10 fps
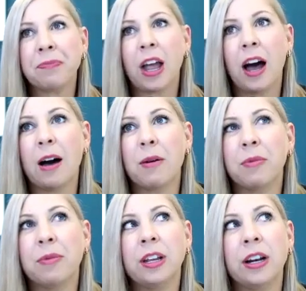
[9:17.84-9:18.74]

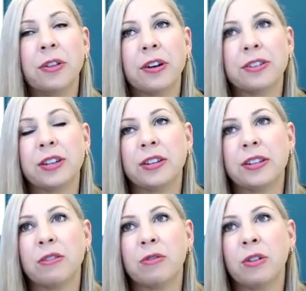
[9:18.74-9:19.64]
there's
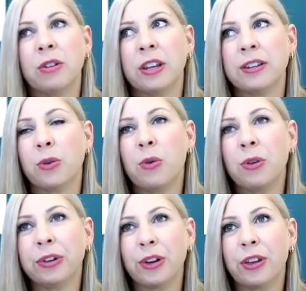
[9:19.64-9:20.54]
this
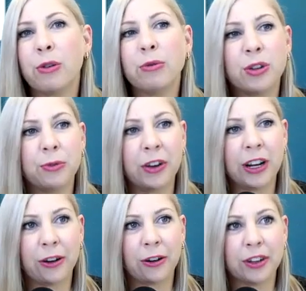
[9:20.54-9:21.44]
older YouTube
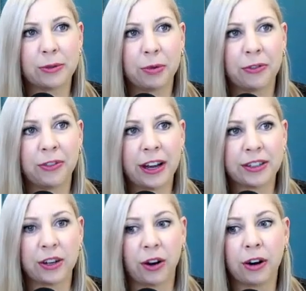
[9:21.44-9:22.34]
video of this
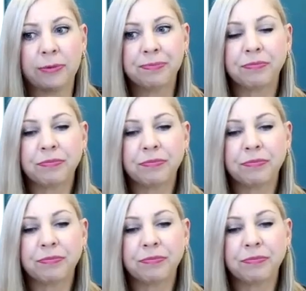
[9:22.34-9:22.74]
professor